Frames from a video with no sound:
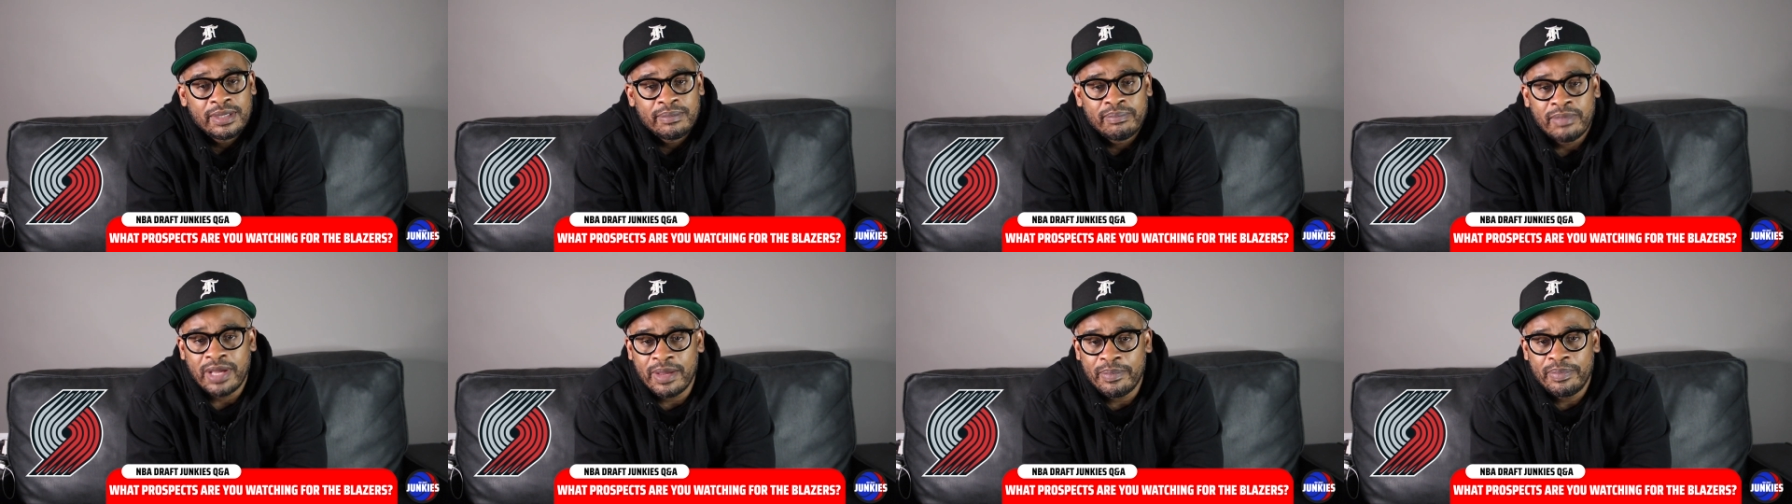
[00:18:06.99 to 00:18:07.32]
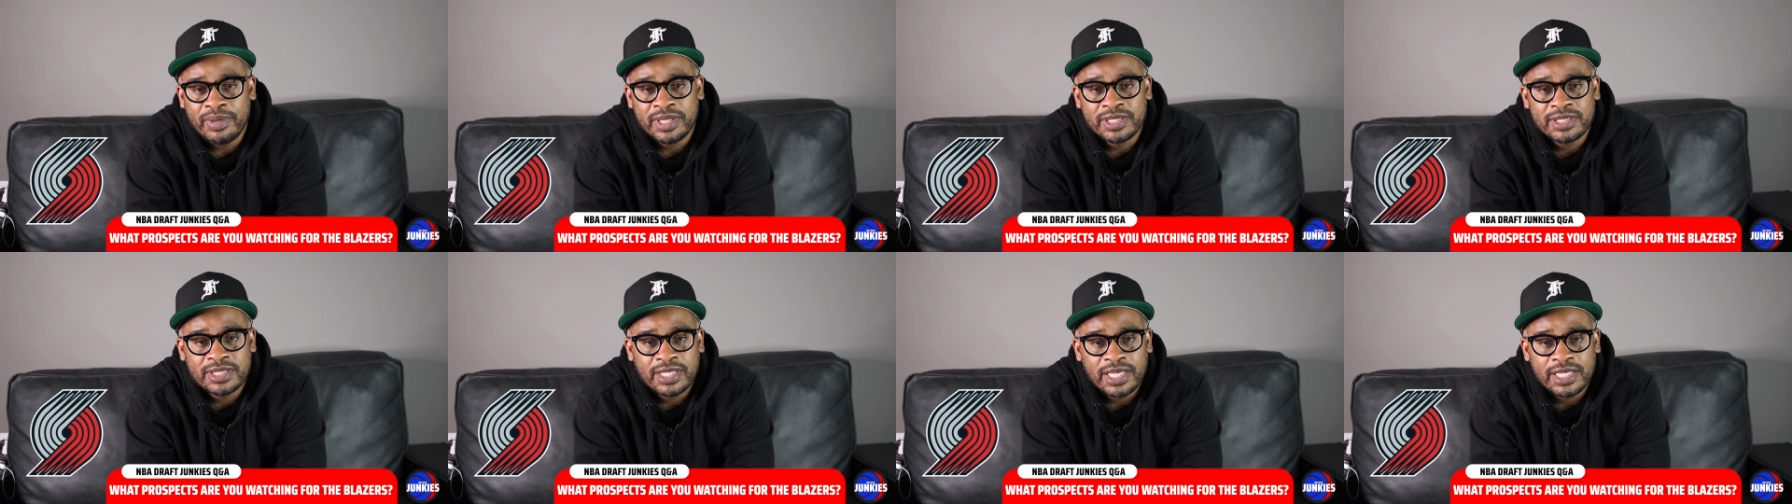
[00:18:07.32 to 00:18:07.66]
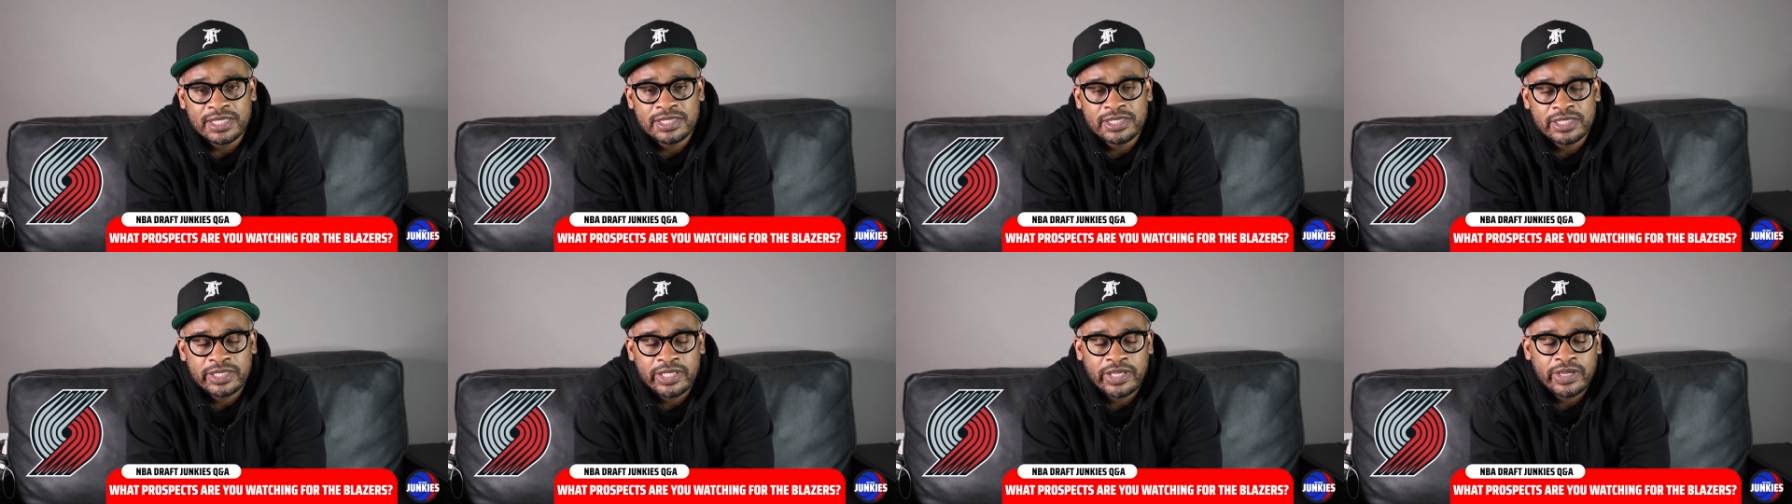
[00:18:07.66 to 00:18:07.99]
My best
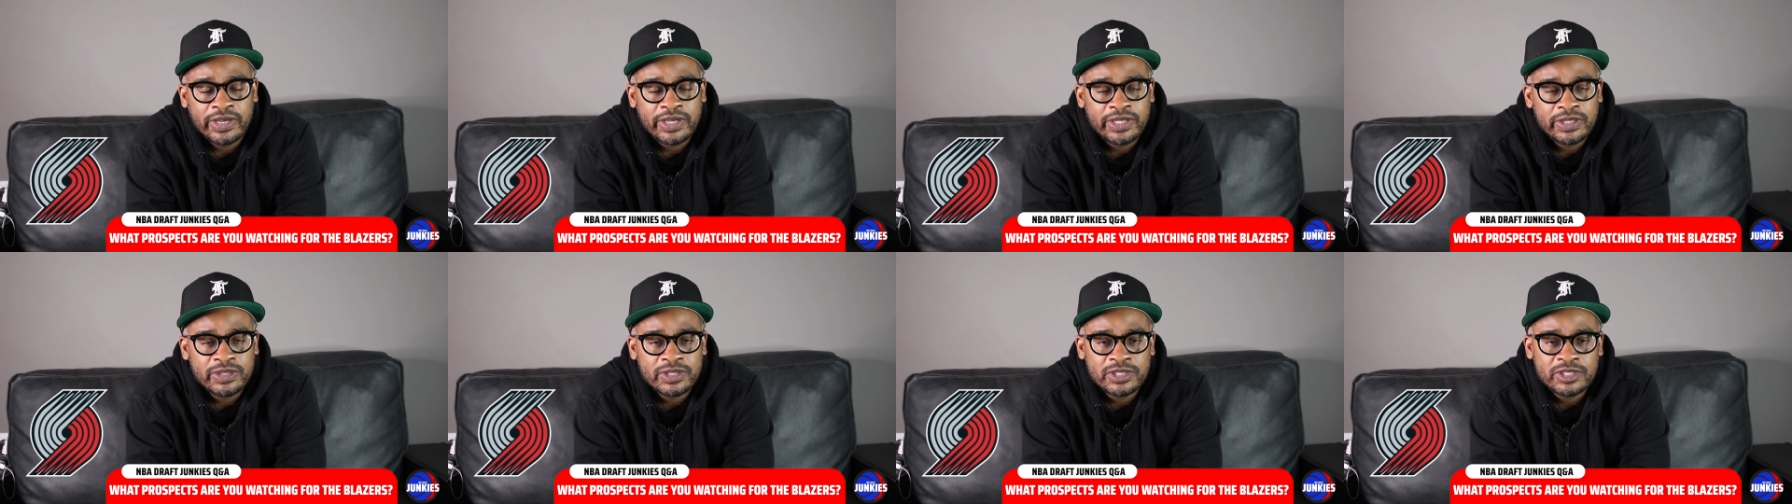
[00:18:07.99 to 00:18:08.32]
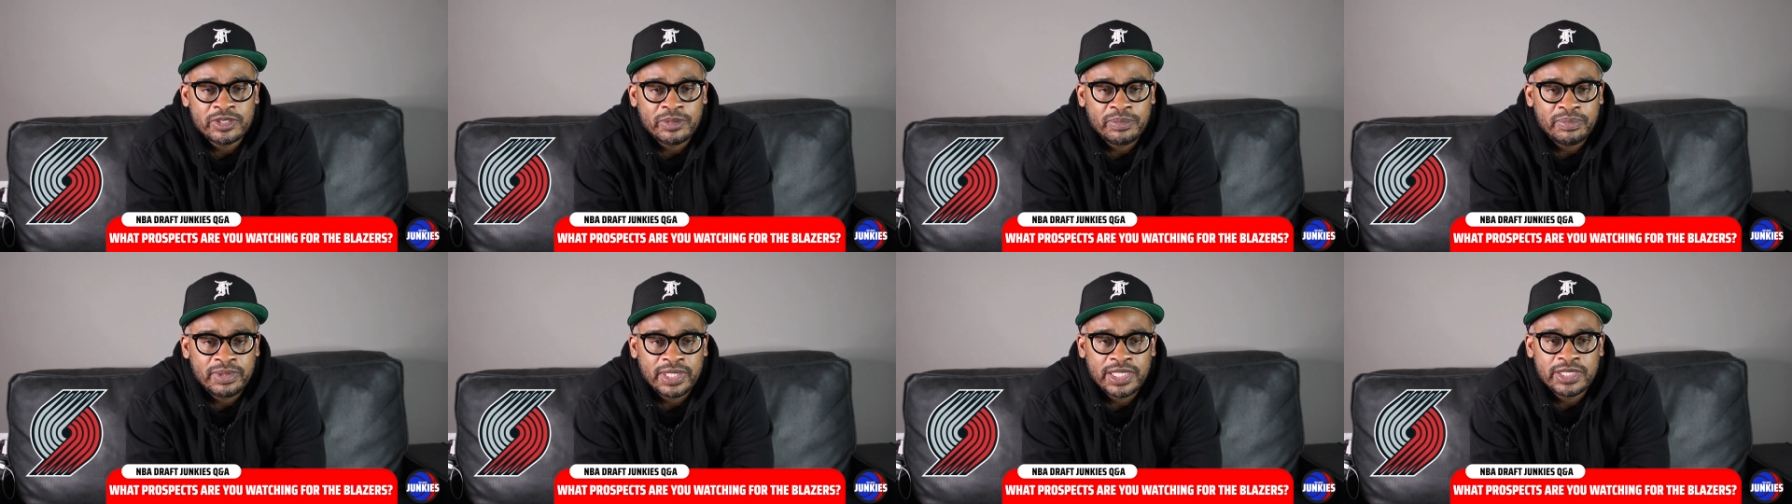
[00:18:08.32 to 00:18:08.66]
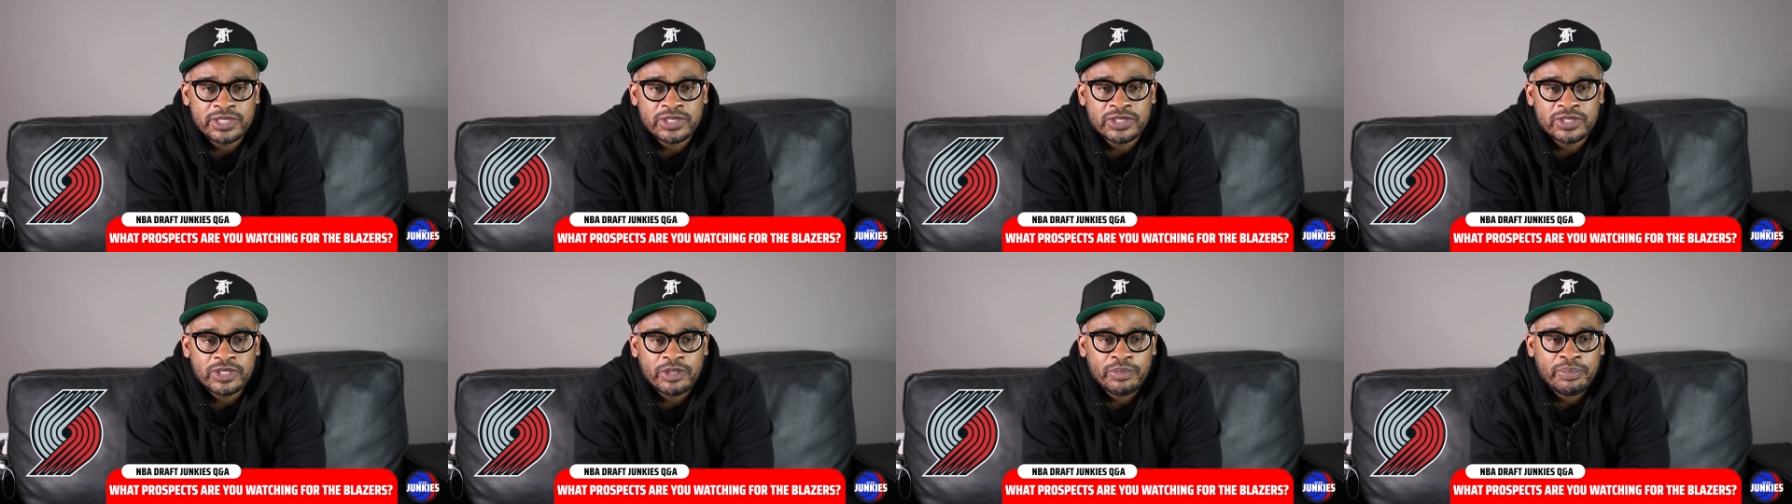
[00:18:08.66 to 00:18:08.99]
case scenario is the
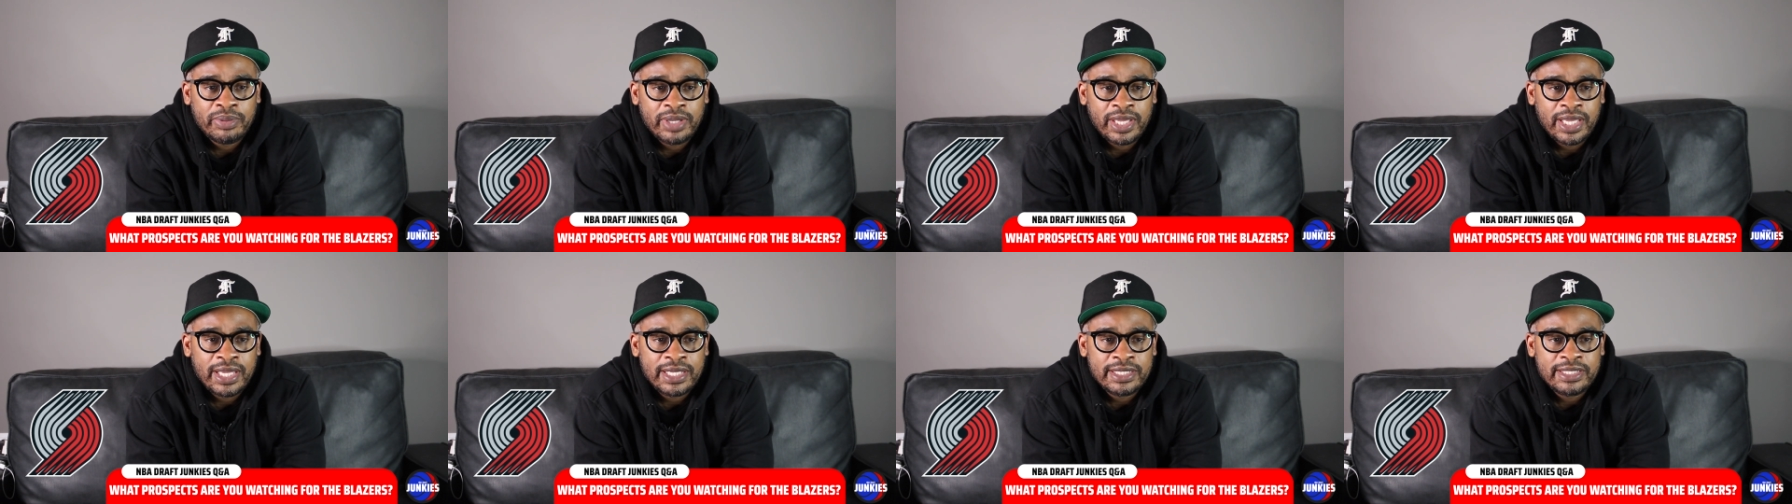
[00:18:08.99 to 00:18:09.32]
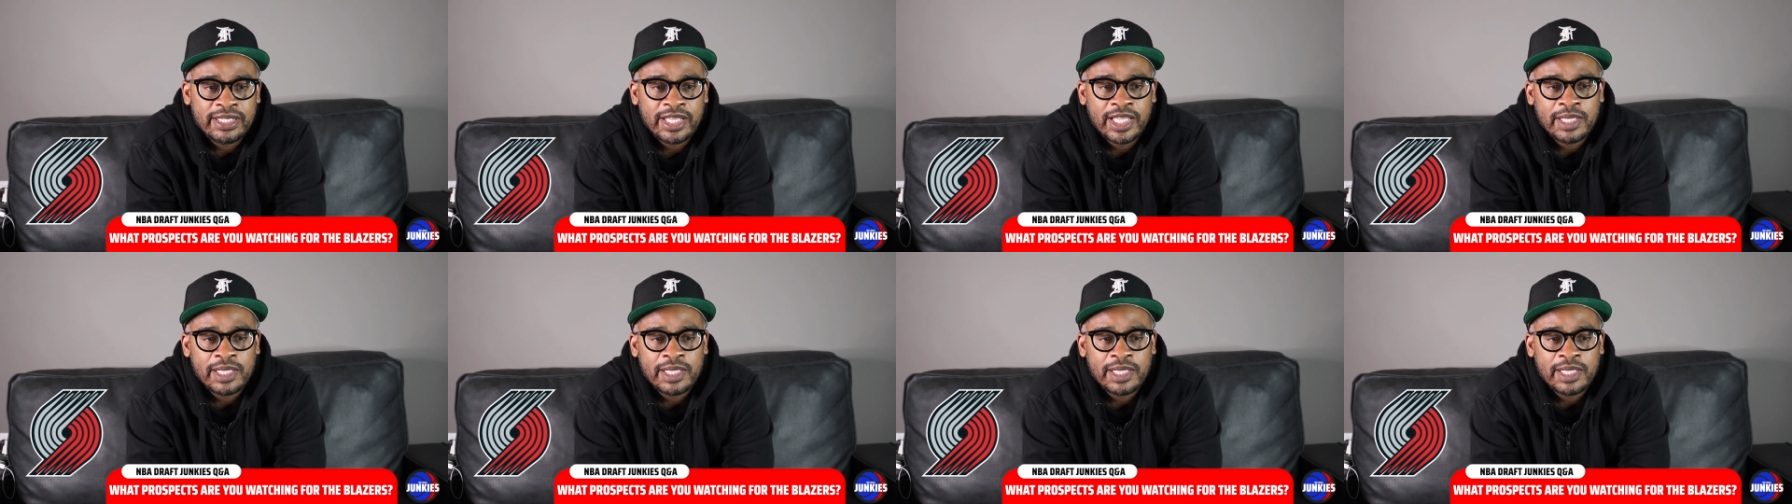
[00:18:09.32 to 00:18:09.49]
Blazers are bad,